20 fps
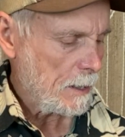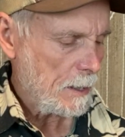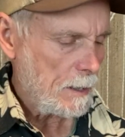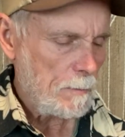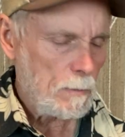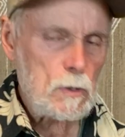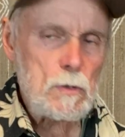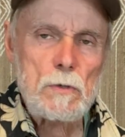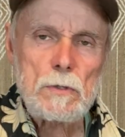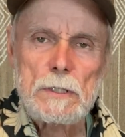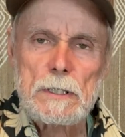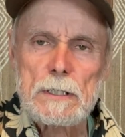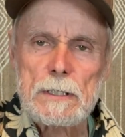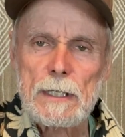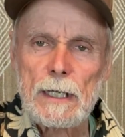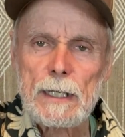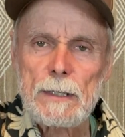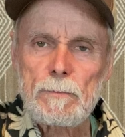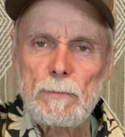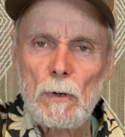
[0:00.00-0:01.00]
bluesy
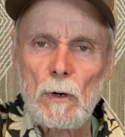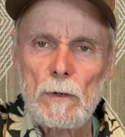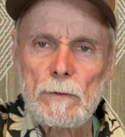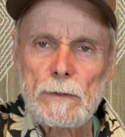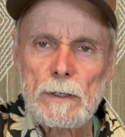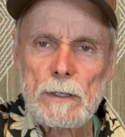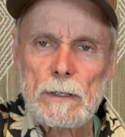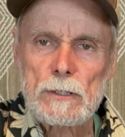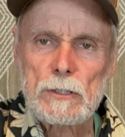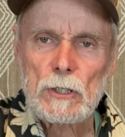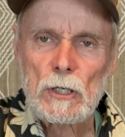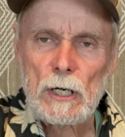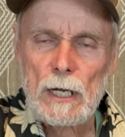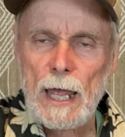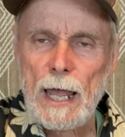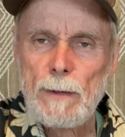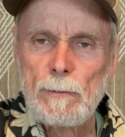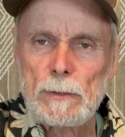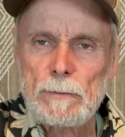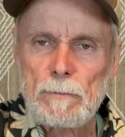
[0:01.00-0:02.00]
second part there. It's a
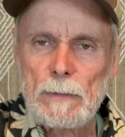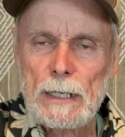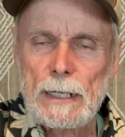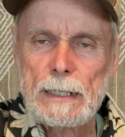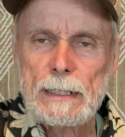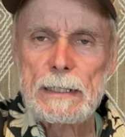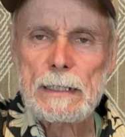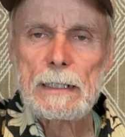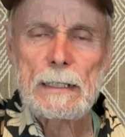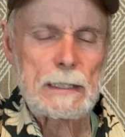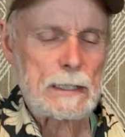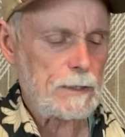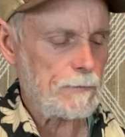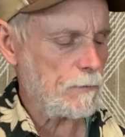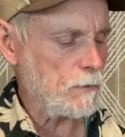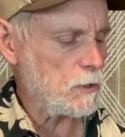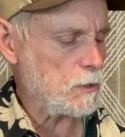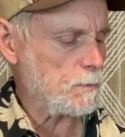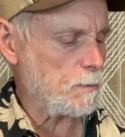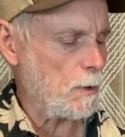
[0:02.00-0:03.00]
climbing melody in the
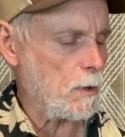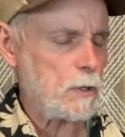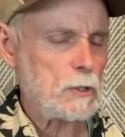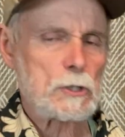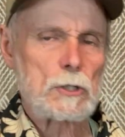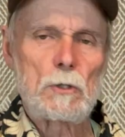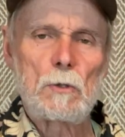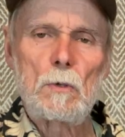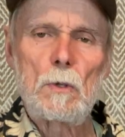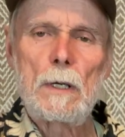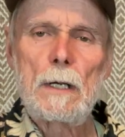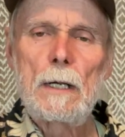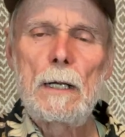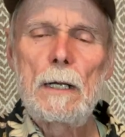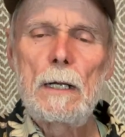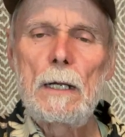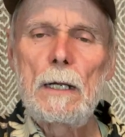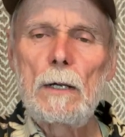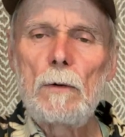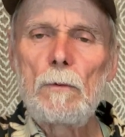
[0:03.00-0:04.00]
first part, so
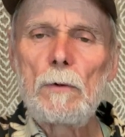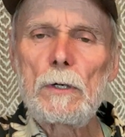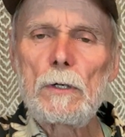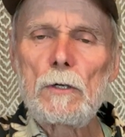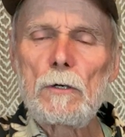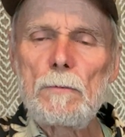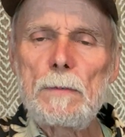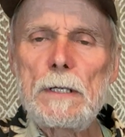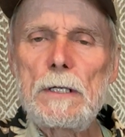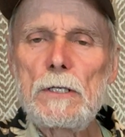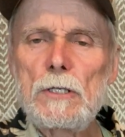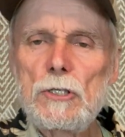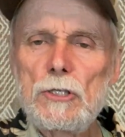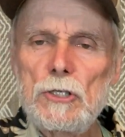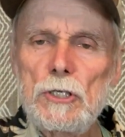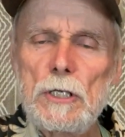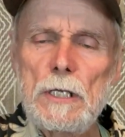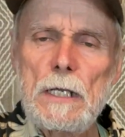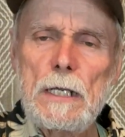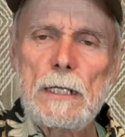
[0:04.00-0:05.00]
we're going to be in
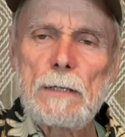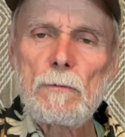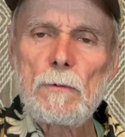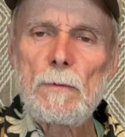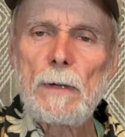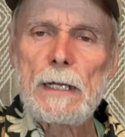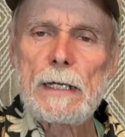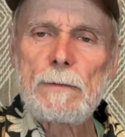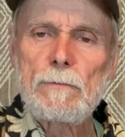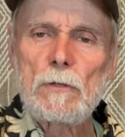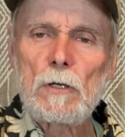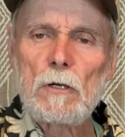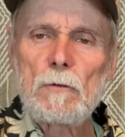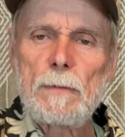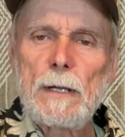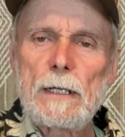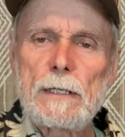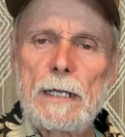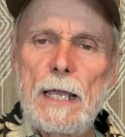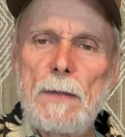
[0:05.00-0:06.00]
G, and we might even talk
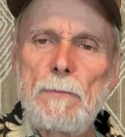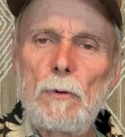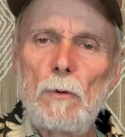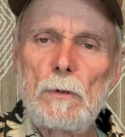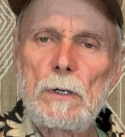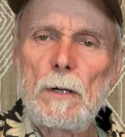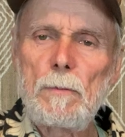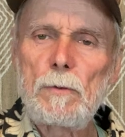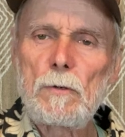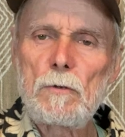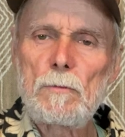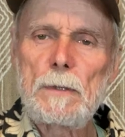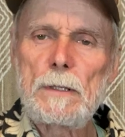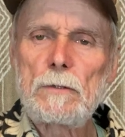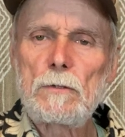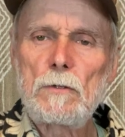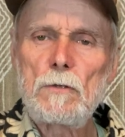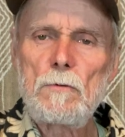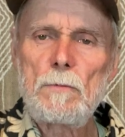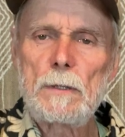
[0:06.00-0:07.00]
about capoing up a little bit
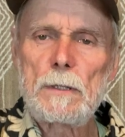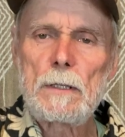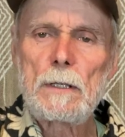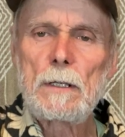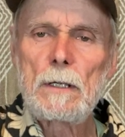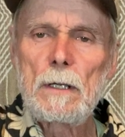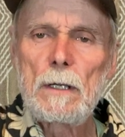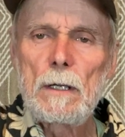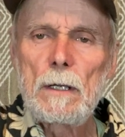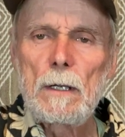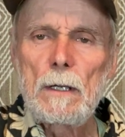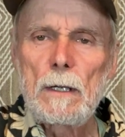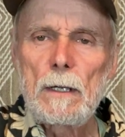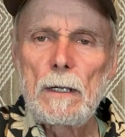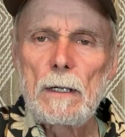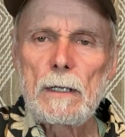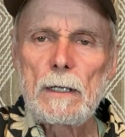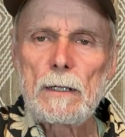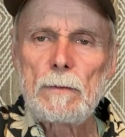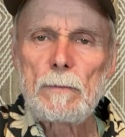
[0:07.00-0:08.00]
too, but
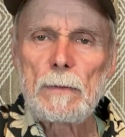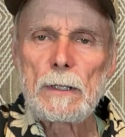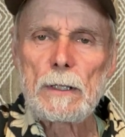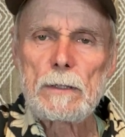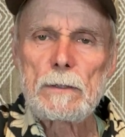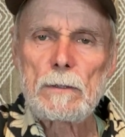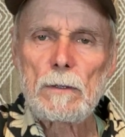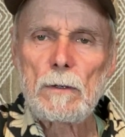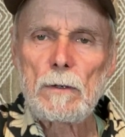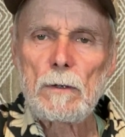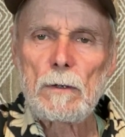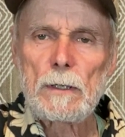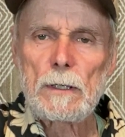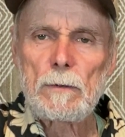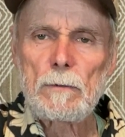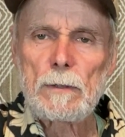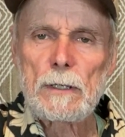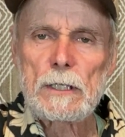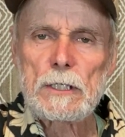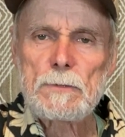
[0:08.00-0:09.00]
get my guitar in
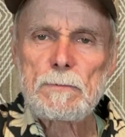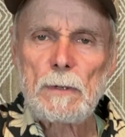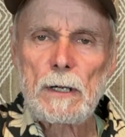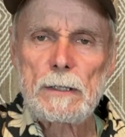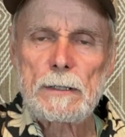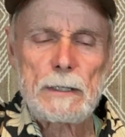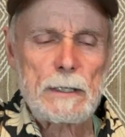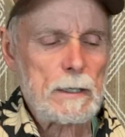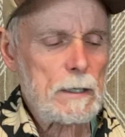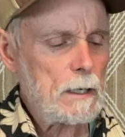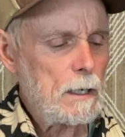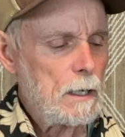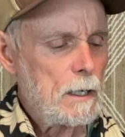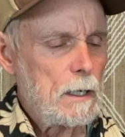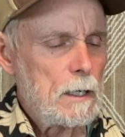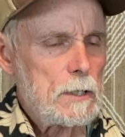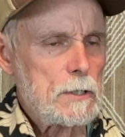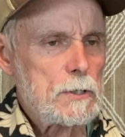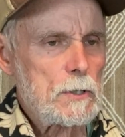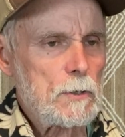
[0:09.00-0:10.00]
the right spot there.
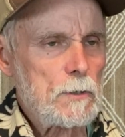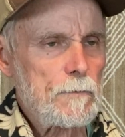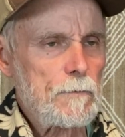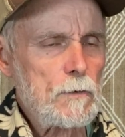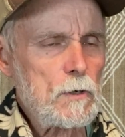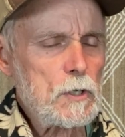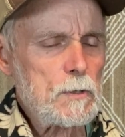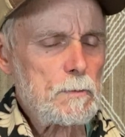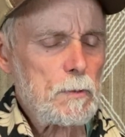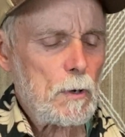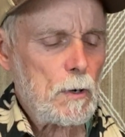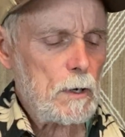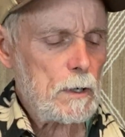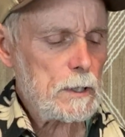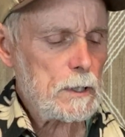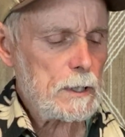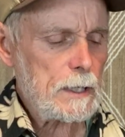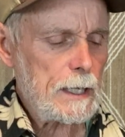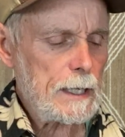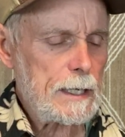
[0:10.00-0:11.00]
So the first
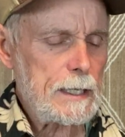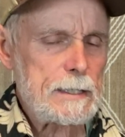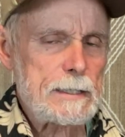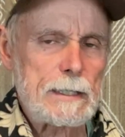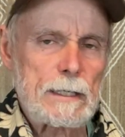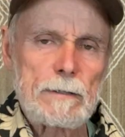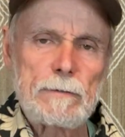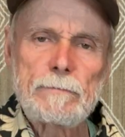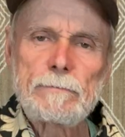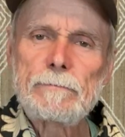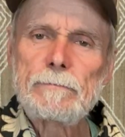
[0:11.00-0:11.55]
part, it kind of has that